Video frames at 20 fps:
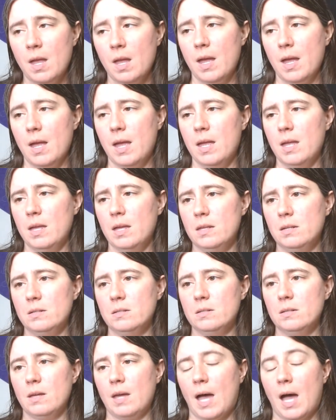
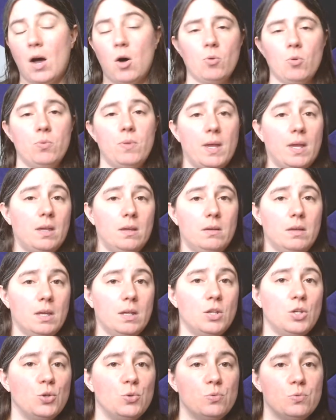and how they
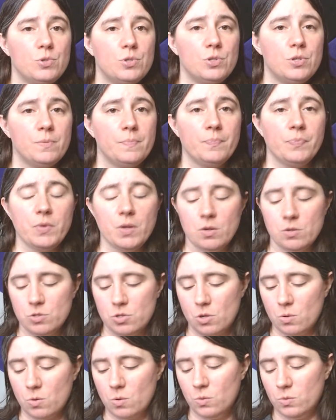get used.
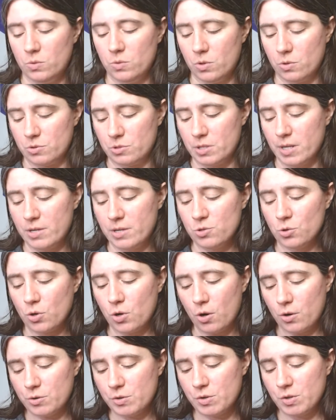So those laser
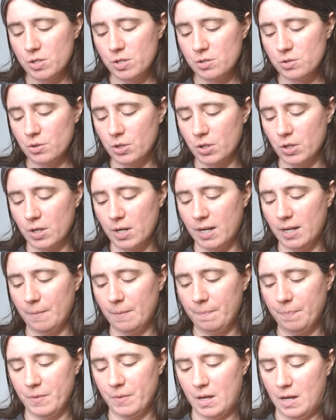cartridges are great.
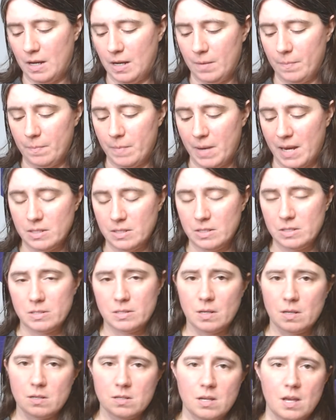Mantis
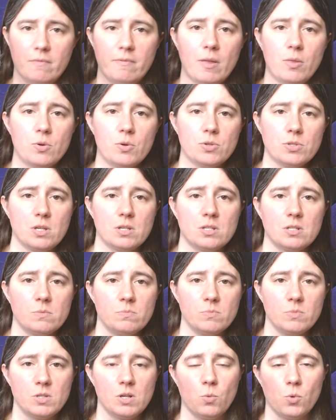does have other
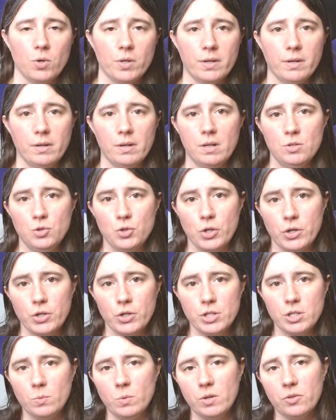systems that work in
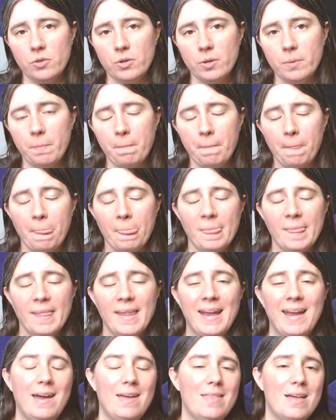conjunction with them,
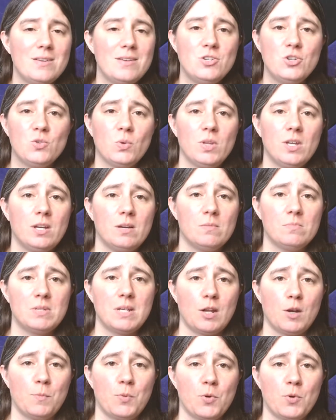and that just really comes
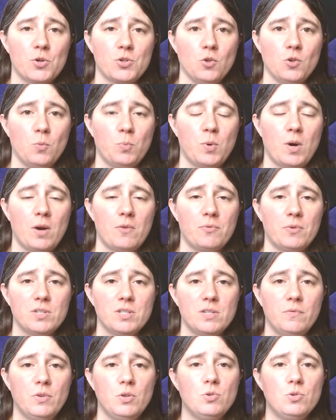down to personal
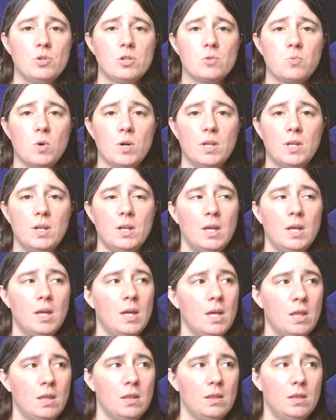preference. If you just want
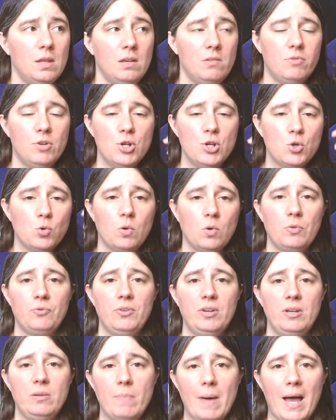the visual
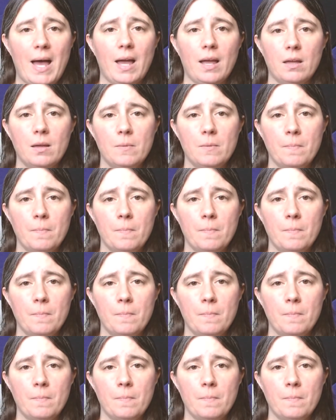feedback,